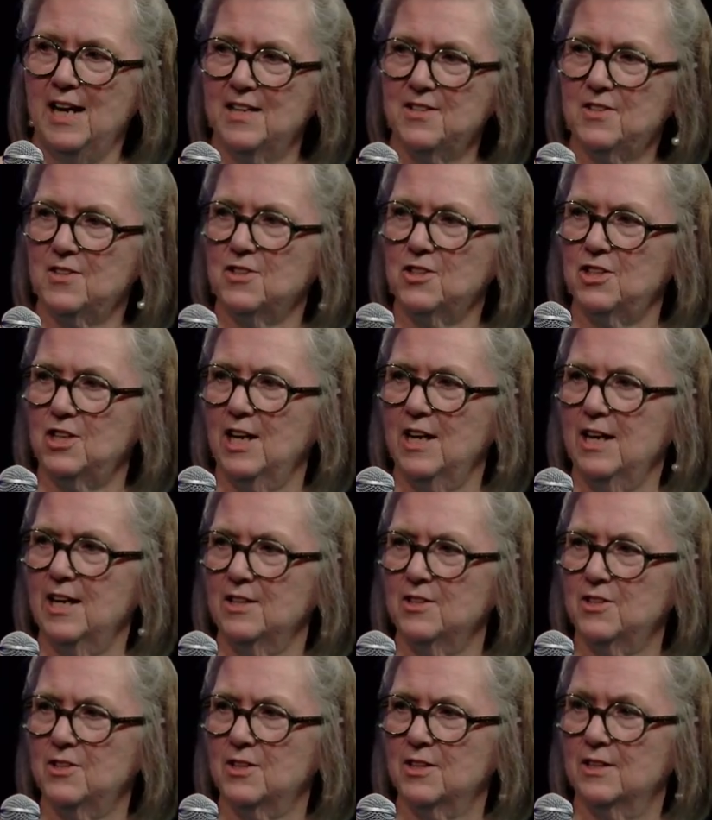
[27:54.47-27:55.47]
hasn't
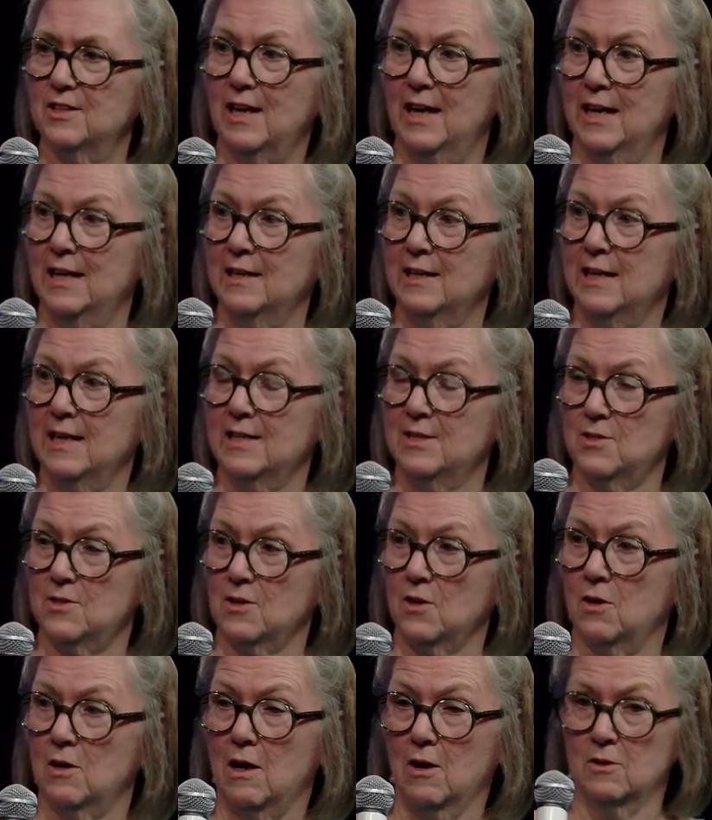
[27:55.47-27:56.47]
changed, and
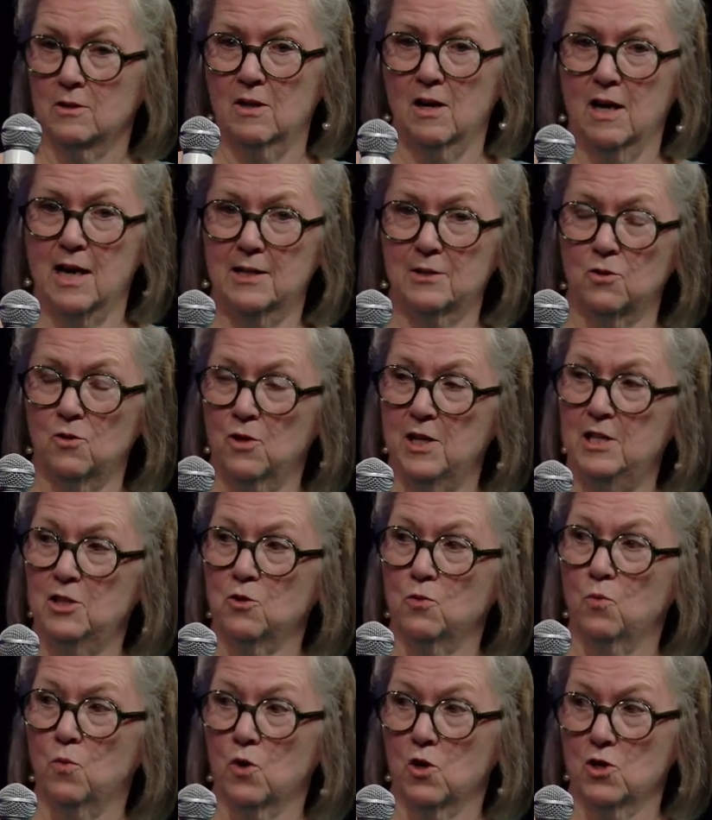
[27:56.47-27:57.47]
it's not going
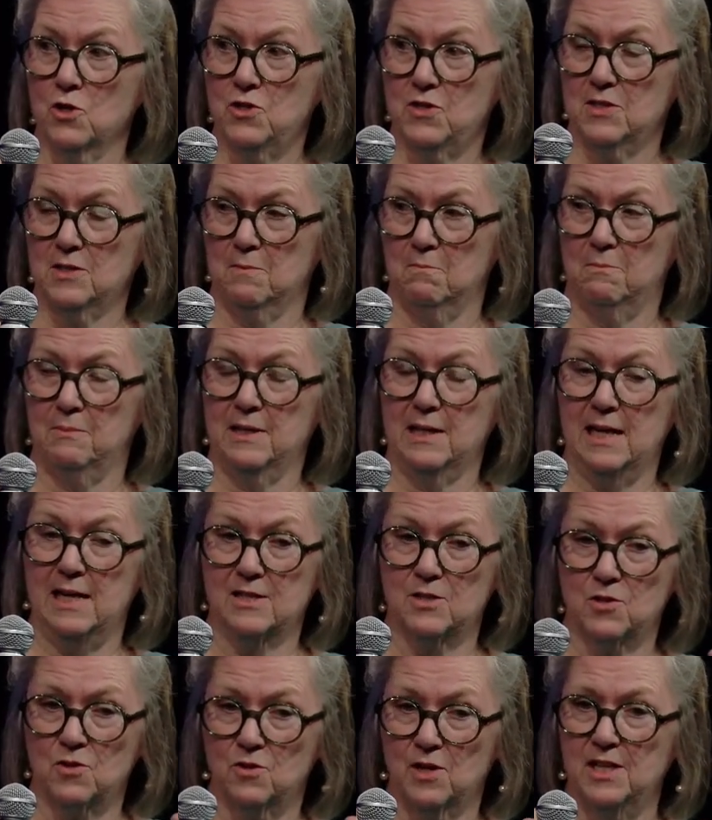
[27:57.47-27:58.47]
to worsen, but
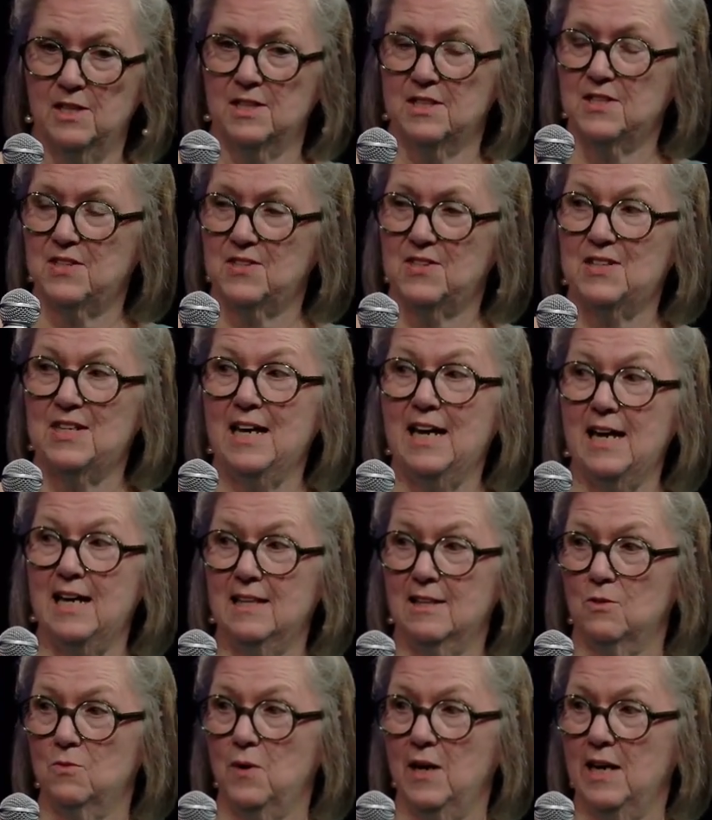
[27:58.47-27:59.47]
it's going to
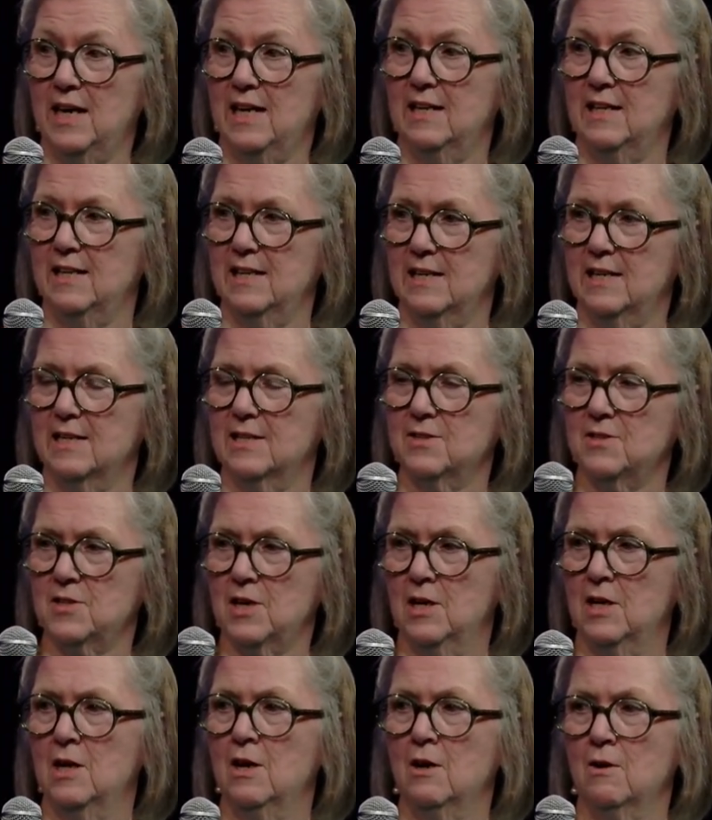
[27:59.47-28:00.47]
stay the way it
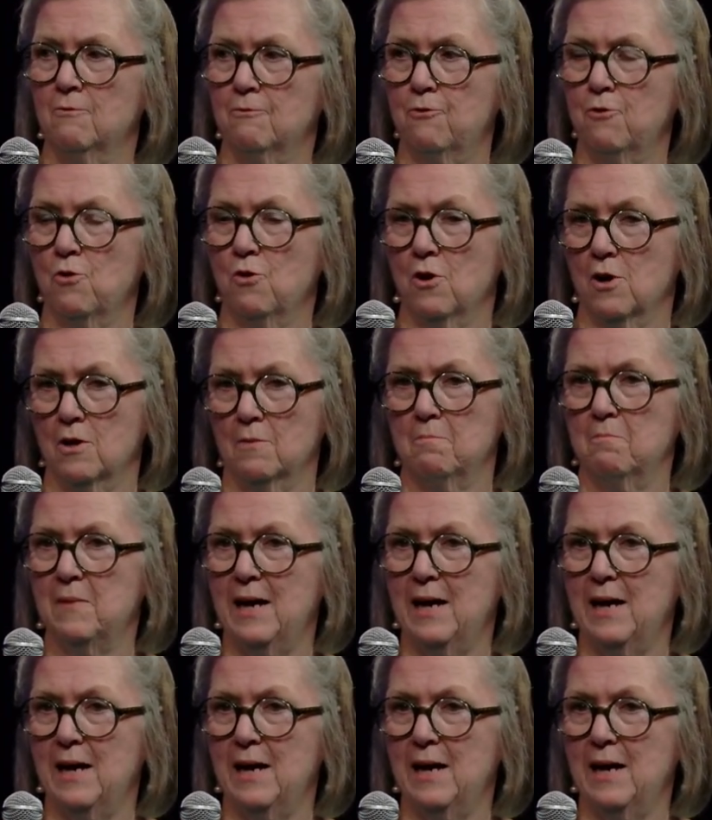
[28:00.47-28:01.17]
is for